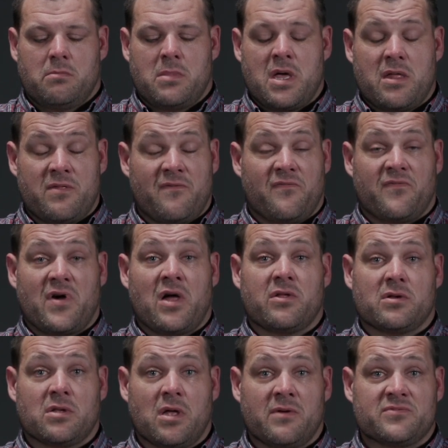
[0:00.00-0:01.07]
man, the
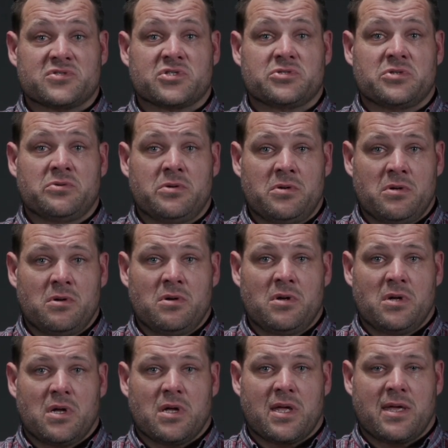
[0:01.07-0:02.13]
Father loves you.
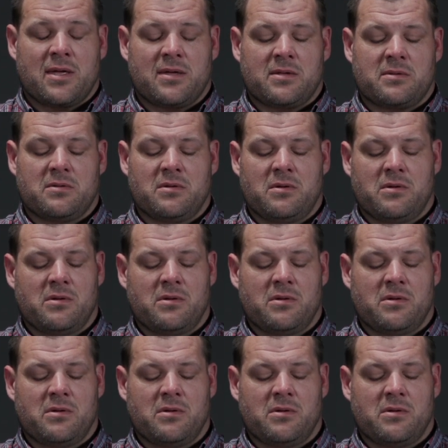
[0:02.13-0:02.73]
And